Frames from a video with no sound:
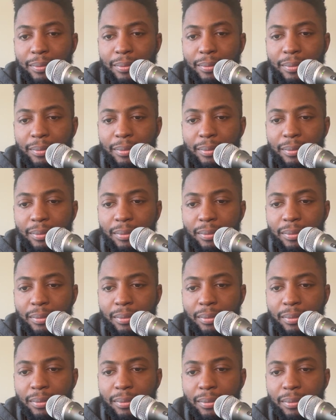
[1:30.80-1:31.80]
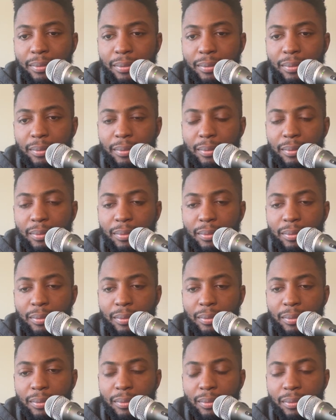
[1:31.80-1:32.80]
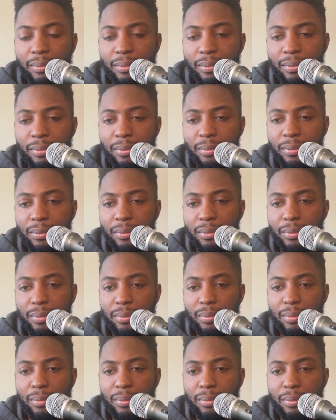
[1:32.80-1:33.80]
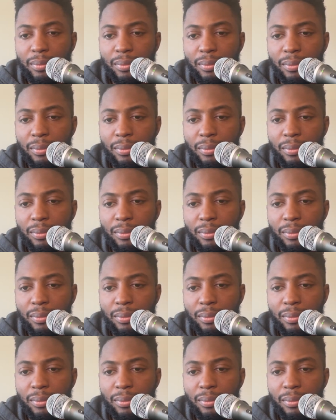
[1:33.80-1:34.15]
The person shown says nothing.